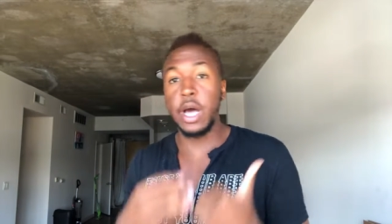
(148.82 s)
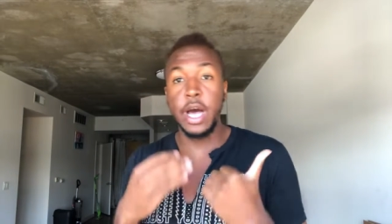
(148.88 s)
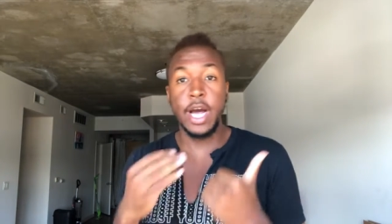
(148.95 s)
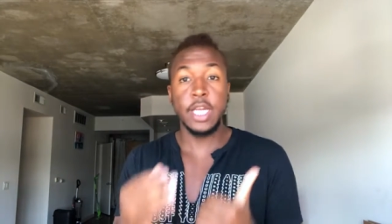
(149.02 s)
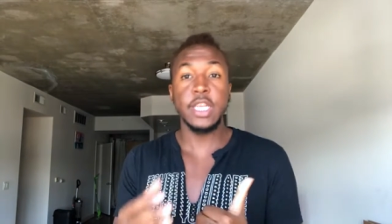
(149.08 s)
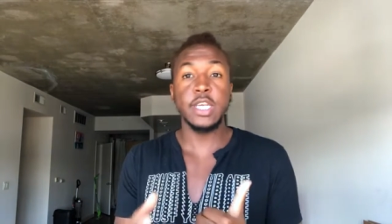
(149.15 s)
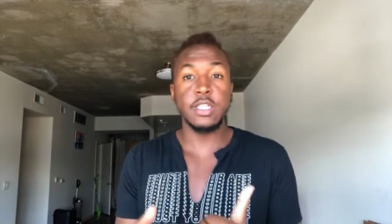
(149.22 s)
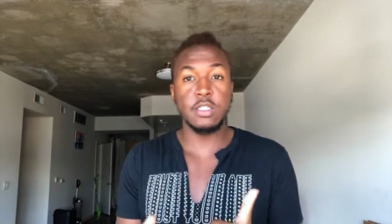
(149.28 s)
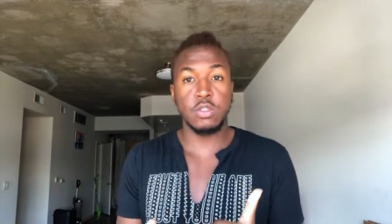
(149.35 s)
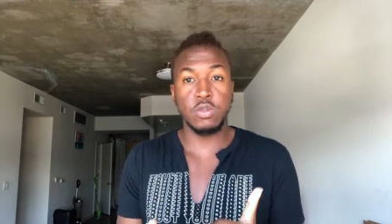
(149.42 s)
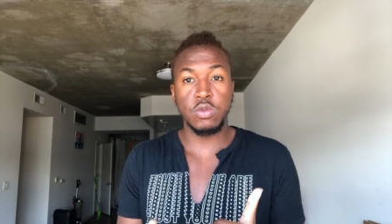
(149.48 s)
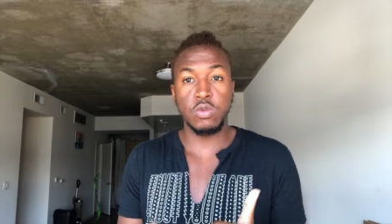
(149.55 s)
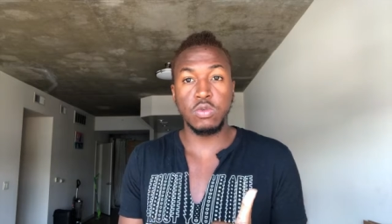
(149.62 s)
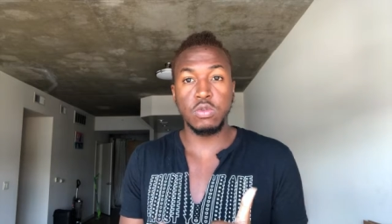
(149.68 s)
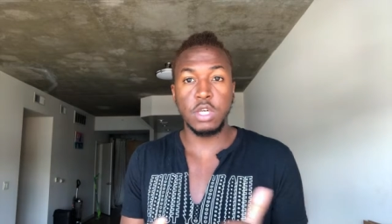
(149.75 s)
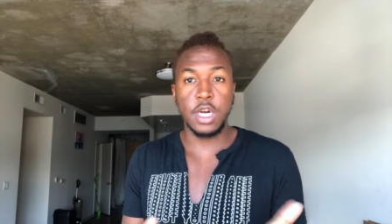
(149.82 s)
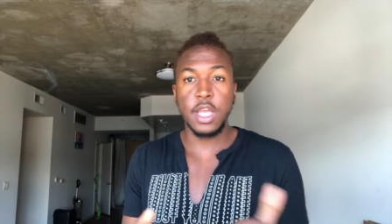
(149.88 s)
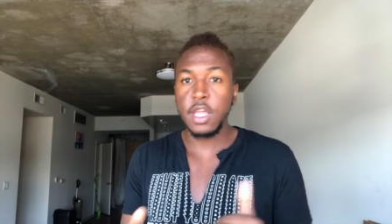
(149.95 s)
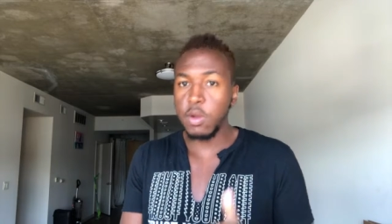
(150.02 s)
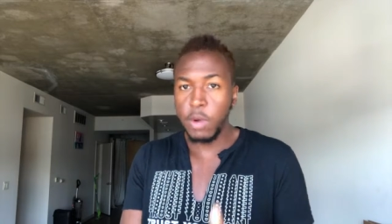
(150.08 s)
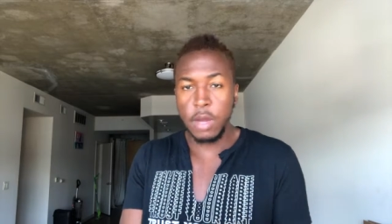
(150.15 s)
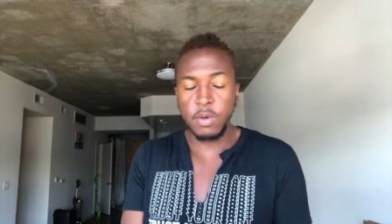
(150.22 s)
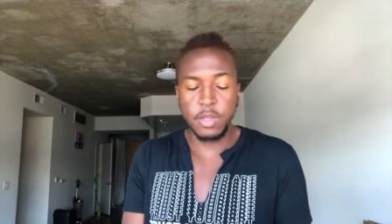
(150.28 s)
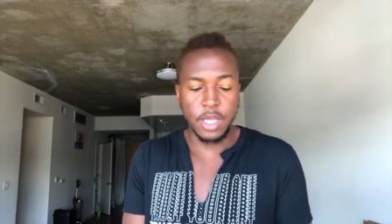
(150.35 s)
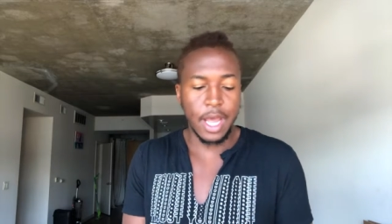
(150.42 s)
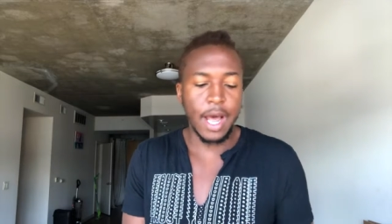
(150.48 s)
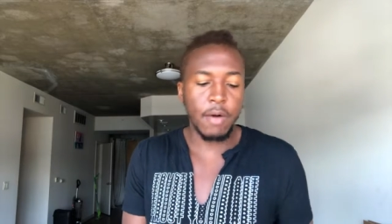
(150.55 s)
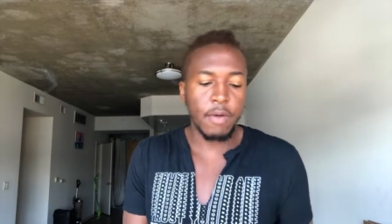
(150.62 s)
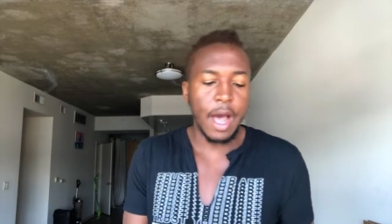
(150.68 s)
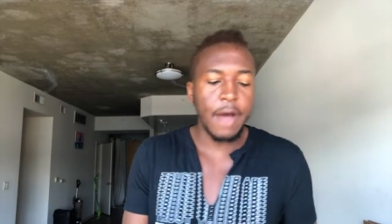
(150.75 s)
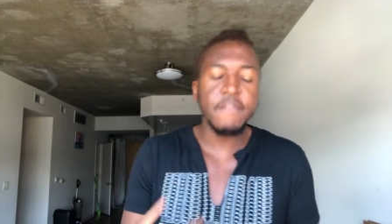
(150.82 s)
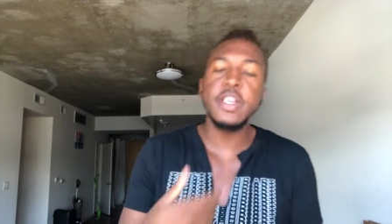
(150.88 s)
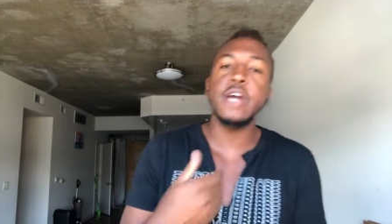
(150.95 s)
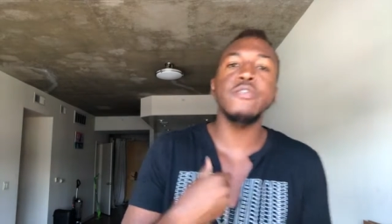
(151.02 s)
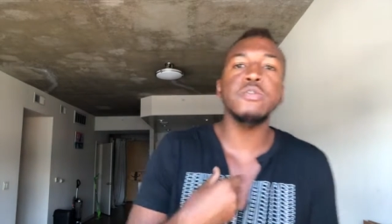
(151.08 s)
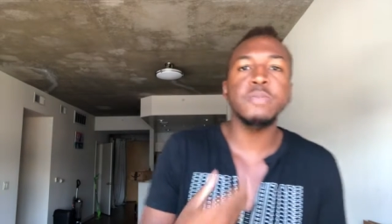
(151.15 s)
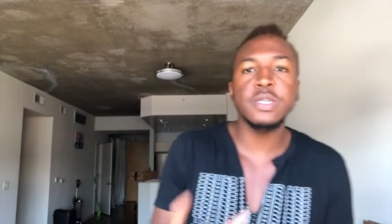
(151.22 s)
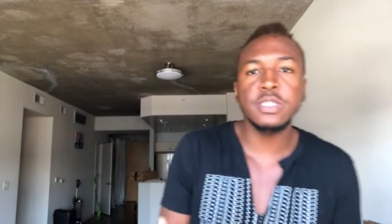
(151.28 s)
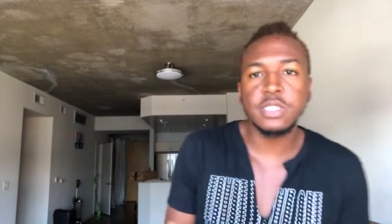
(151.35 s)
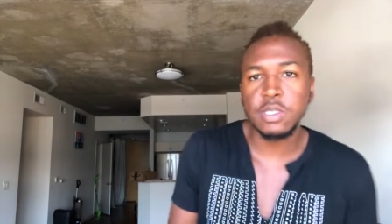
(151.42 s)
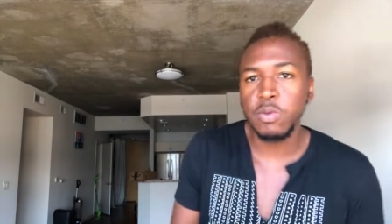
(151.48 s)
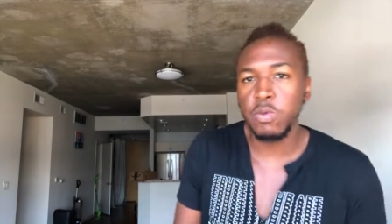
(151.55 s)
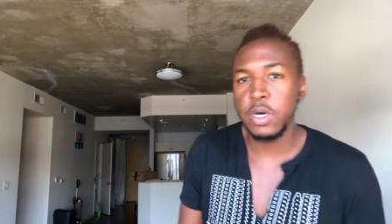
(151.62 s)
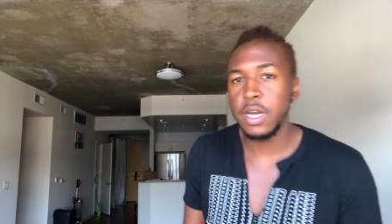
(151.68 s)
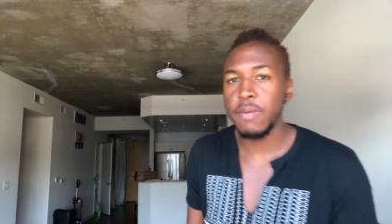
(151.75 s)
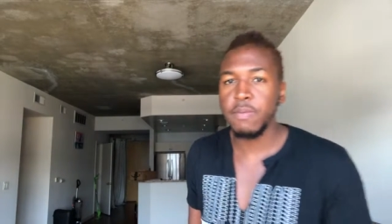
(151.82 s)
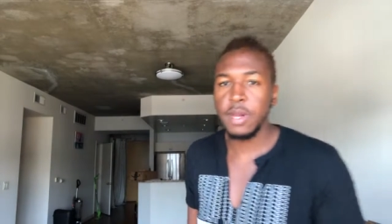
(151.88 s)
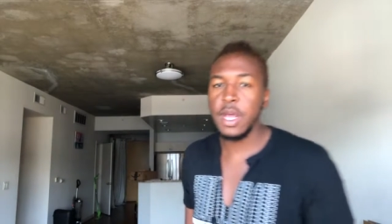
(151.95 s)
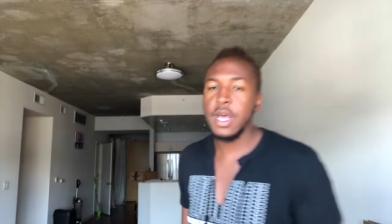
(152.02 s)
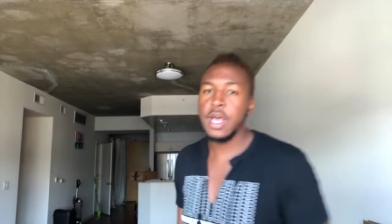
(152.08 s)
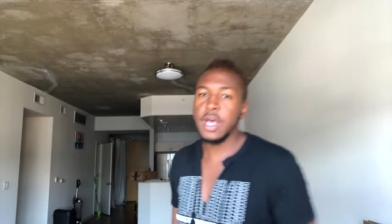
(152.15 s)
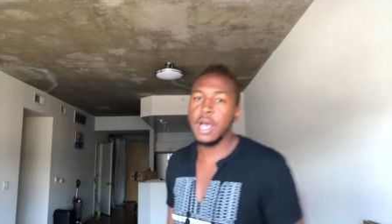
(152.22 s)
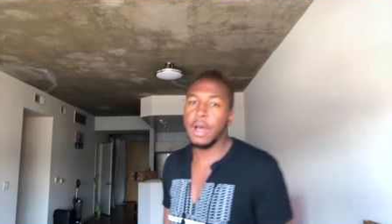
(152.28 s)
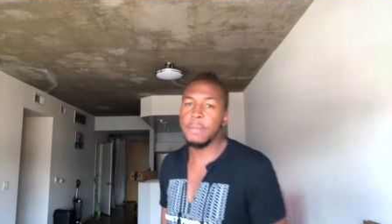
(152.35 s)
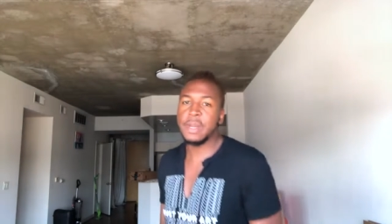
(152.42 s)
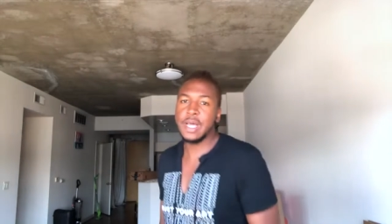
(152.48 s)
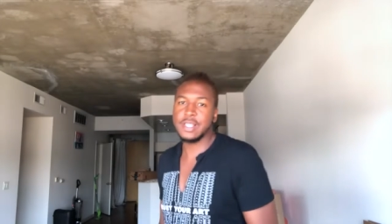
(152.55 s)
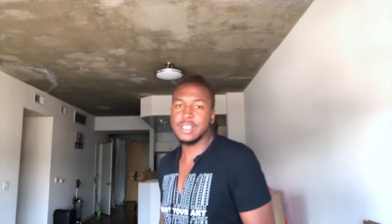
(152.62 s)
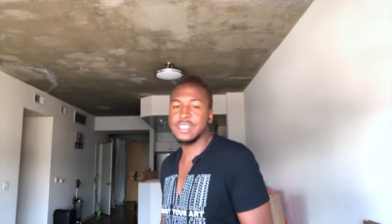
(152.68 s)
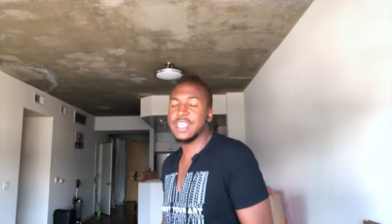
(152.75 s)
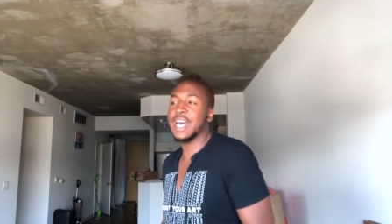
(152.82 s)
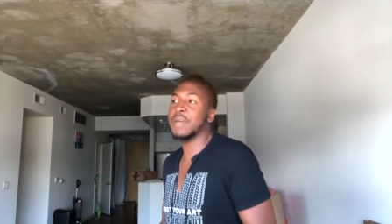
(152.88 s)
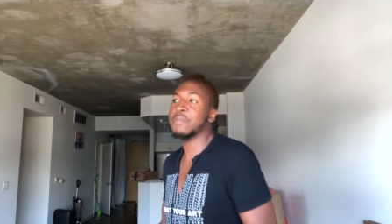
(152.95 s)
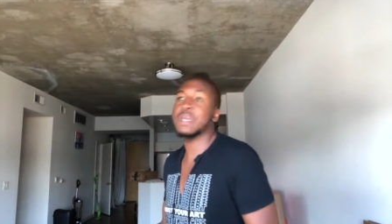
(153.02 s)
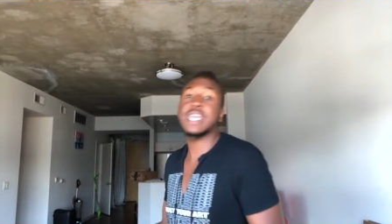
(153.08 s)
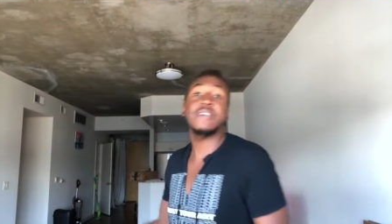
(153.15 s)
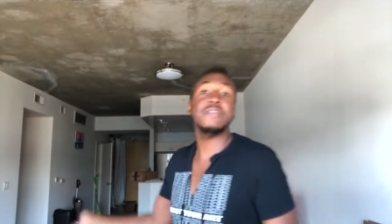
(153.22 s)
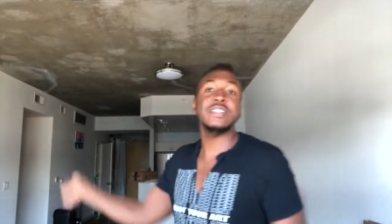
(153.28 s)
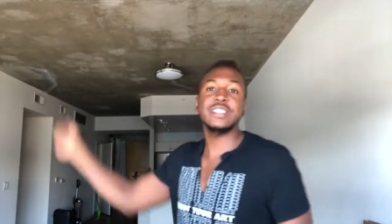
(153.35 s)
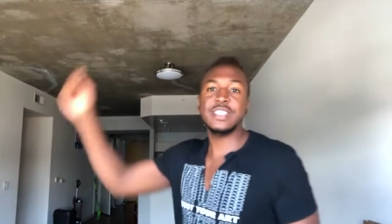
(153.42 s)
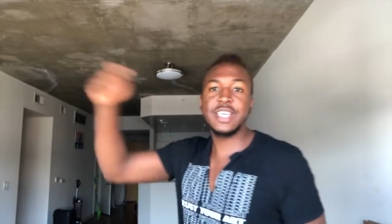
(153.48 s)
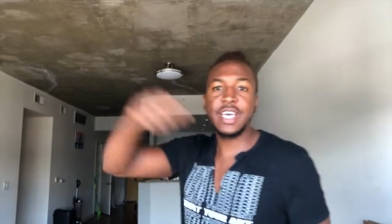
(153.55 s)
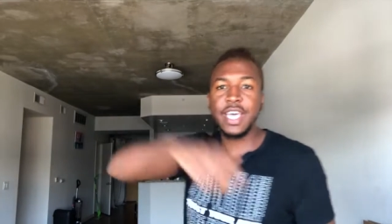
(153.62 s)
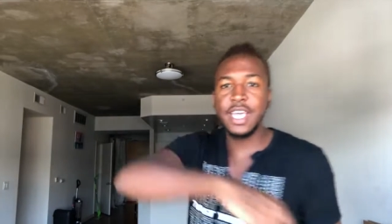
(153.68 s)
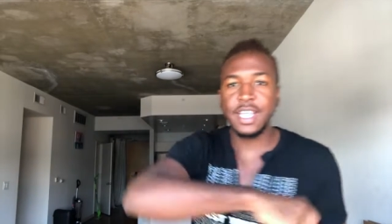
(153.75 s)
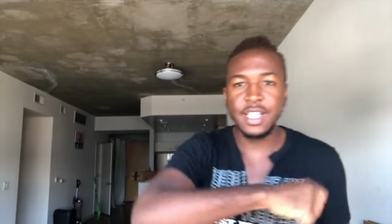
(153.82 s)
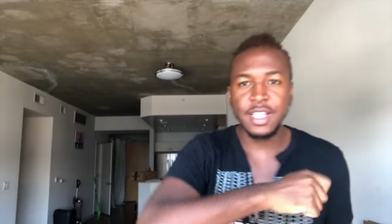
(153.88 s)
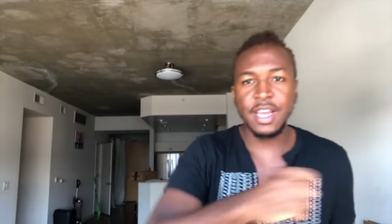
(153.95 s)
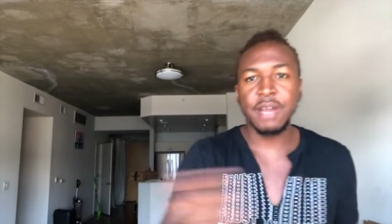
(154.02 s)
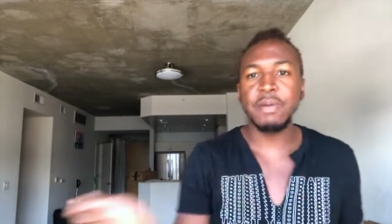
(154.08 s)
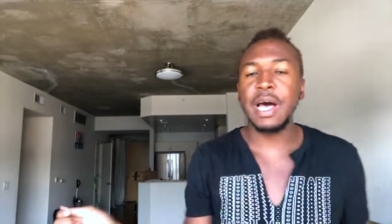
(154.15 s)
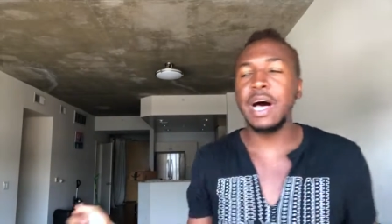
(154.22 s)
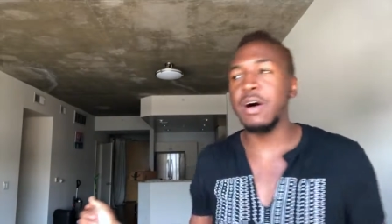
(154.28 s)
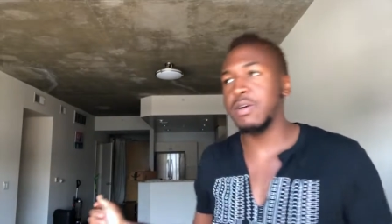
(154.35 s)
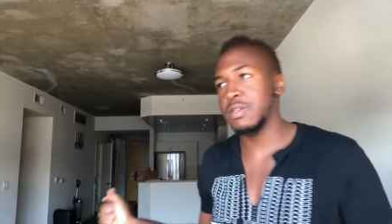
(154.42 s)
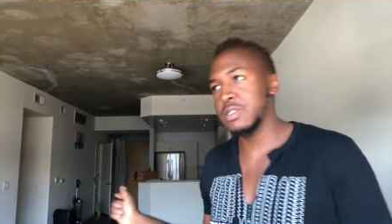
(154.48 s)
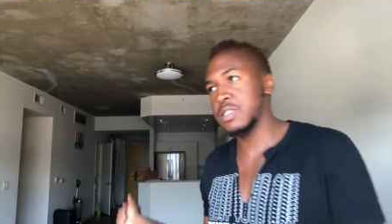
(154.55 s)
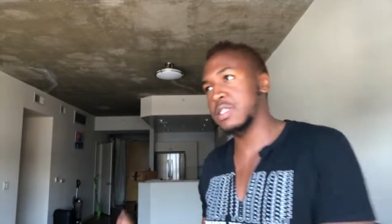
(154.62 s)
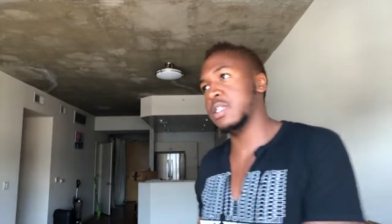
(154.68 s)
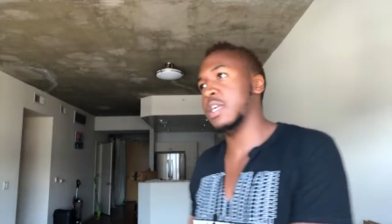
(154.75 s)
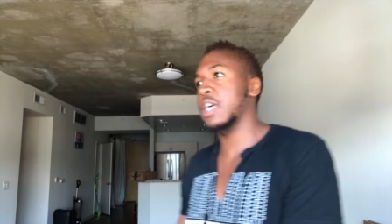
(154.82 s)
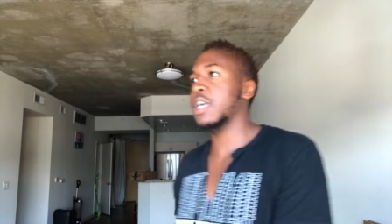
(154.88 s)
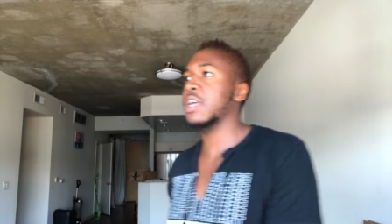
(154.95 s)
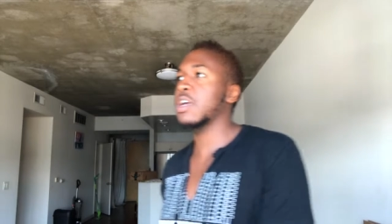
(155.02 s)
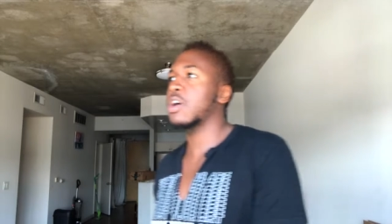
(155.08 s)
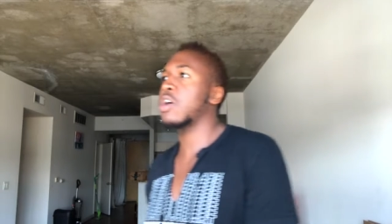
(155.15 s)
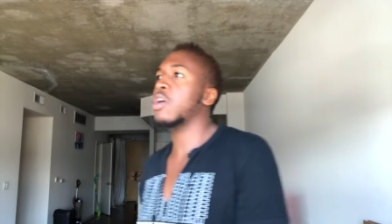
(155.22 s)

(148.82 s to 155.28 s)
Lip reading: I need to try to get away with it. I've never been someone, I'm not the type even today that I'm out to like